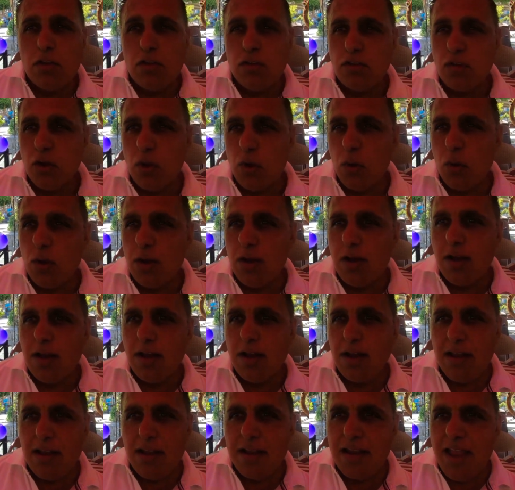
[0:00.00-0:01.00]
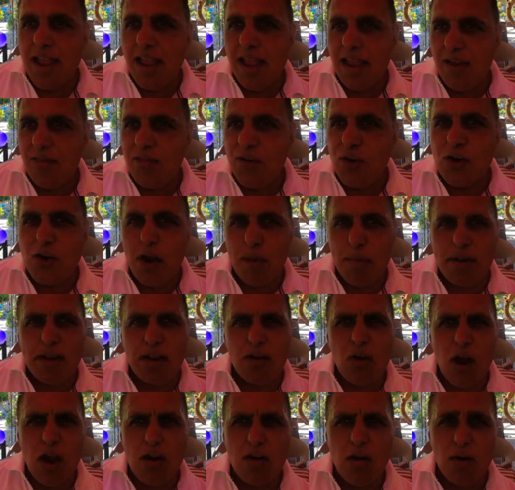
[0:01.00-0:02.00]
So yeah, if you come into
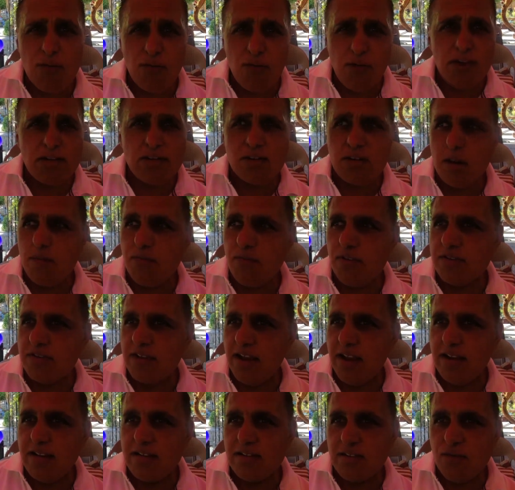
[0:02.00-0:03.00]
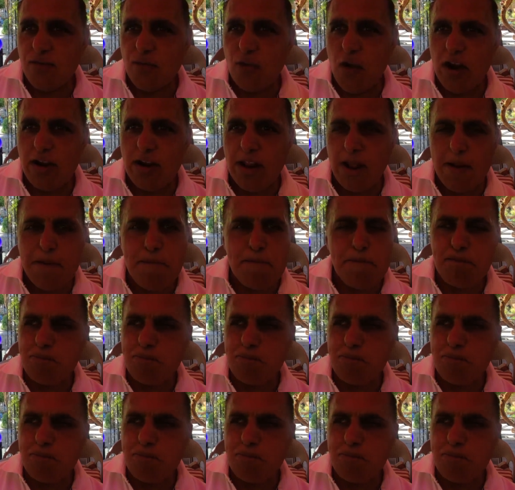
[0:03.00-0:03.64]
Cairo, first time visit, and it's a Friday,